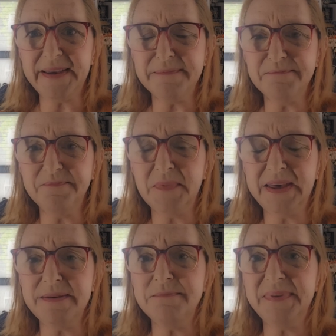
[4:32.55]
him
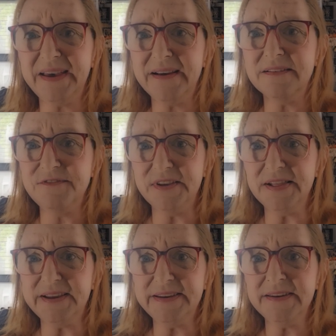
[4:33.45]
being a
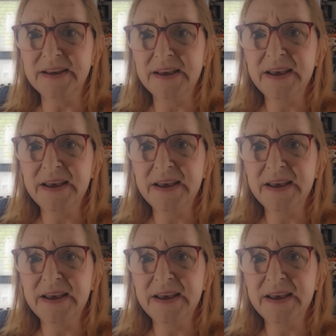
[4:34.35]
villain